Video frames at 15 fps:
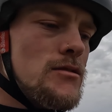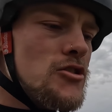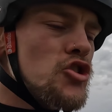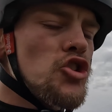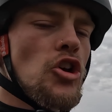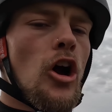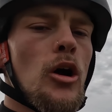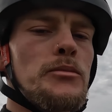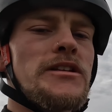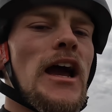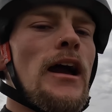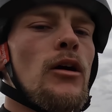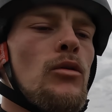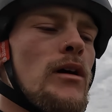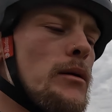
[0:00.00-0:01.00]
sharp
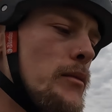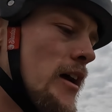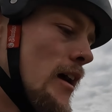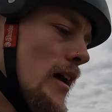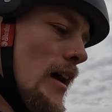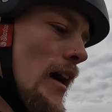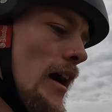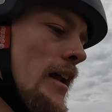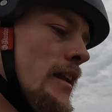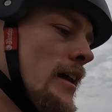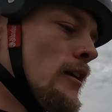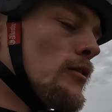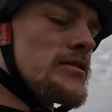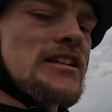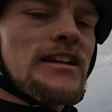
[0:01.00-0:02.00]
tail whip, and
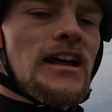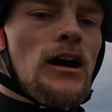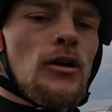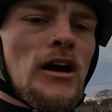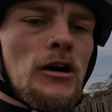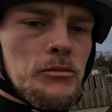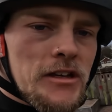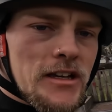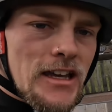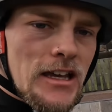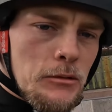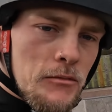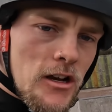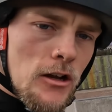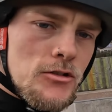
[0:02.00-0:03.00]
then obviously that'll help you
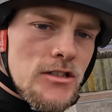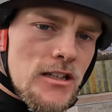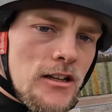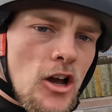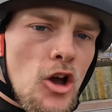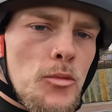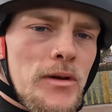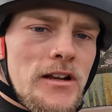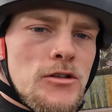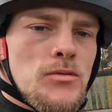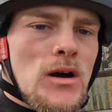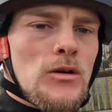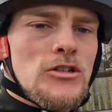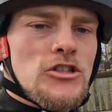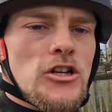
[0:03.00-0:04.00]
keep close to the coping as
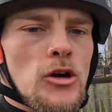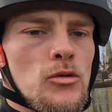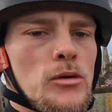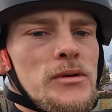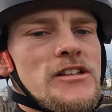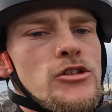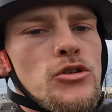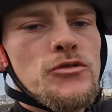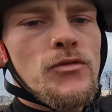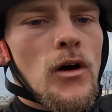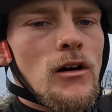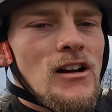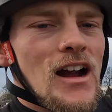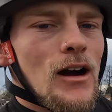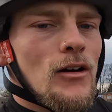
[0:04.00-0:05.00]
well, because you don't want to be too
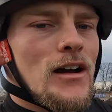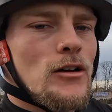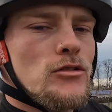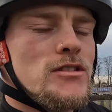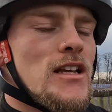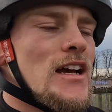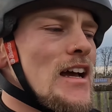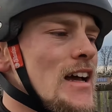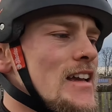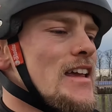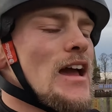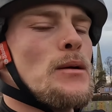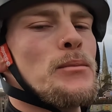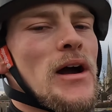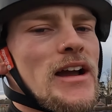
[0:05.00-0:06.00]
far out, else
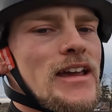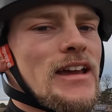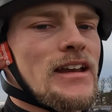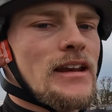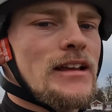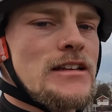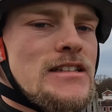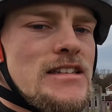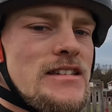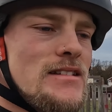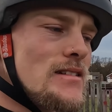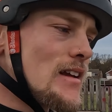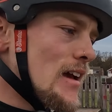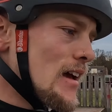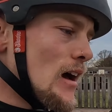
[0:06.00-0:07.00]
getting back in is
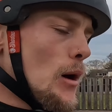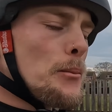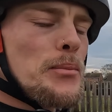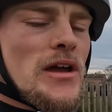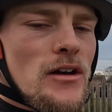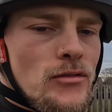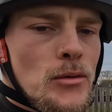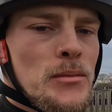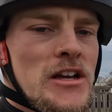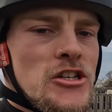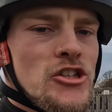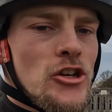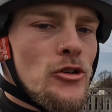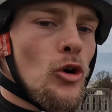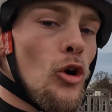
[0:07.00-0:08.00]
a bit of a
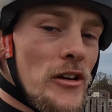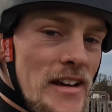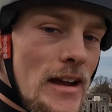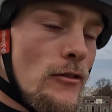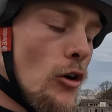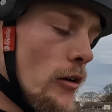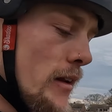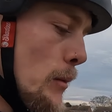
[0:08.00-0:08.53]
mission or near on